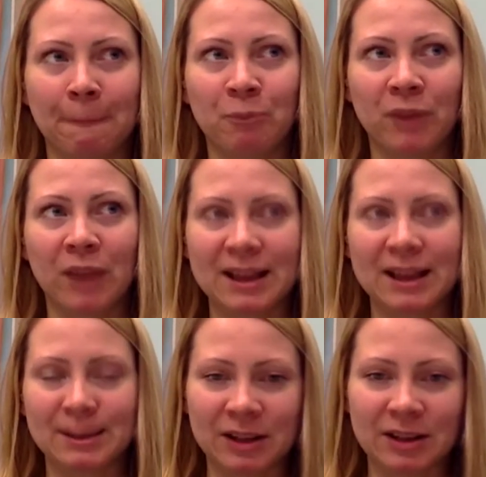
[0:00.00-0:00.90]

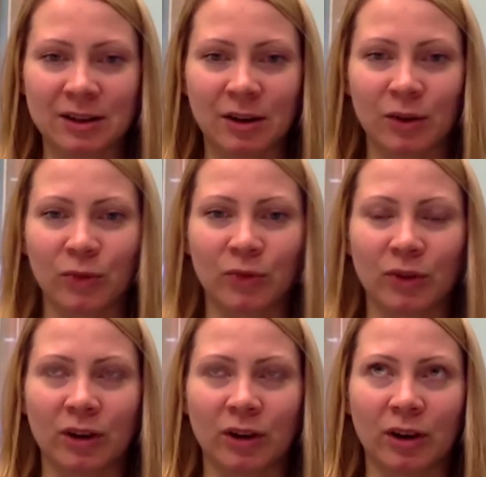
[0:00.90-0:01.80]
aspect of
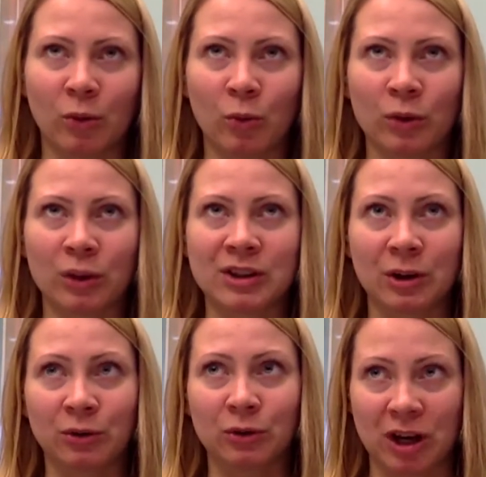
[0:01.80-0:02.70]
what is
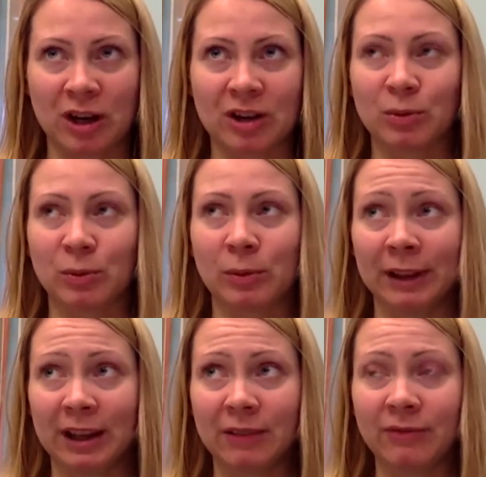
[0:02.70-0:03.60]
going to change, as we
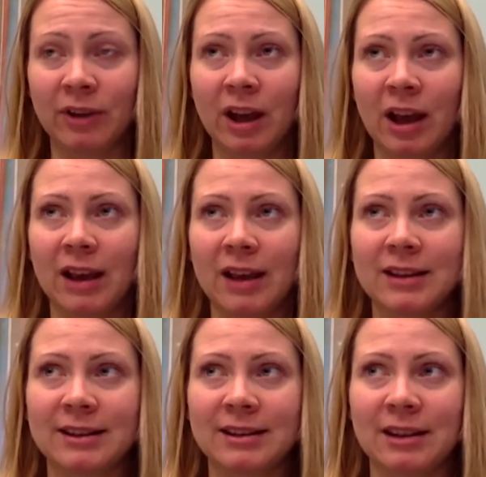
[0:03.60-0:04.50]
believe,
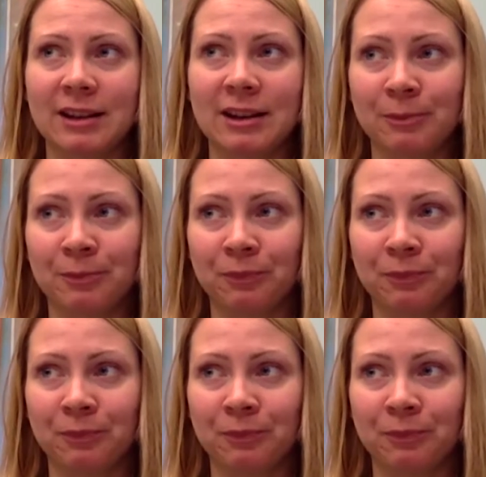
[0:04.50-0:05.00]
is the